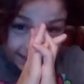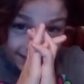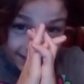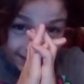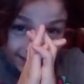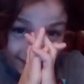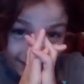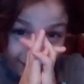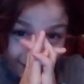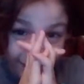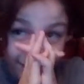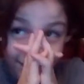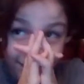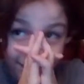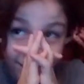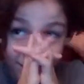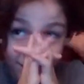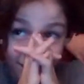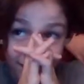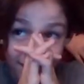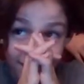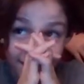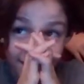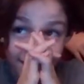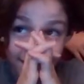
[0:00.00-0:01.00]
I
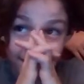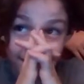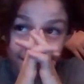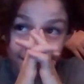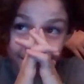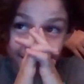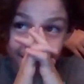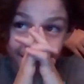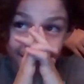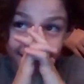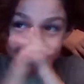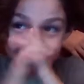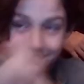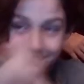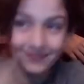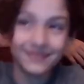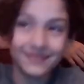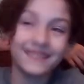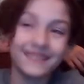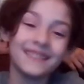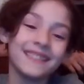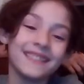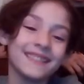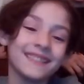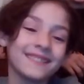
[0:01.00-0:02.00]
want this so bad.
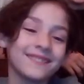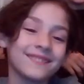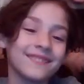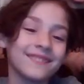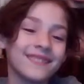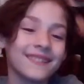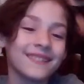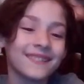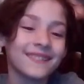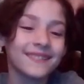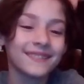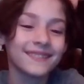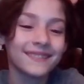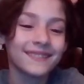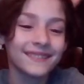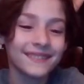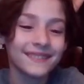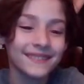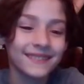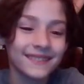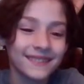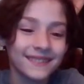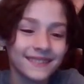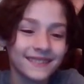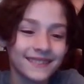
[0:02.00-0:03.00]
Please, oh my god.
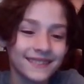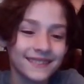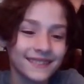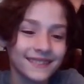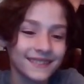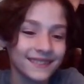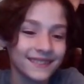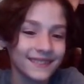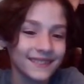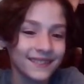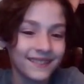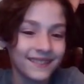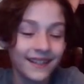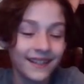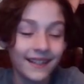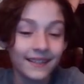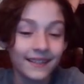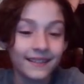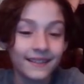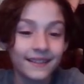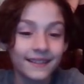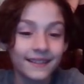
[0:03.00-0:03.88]
Okay.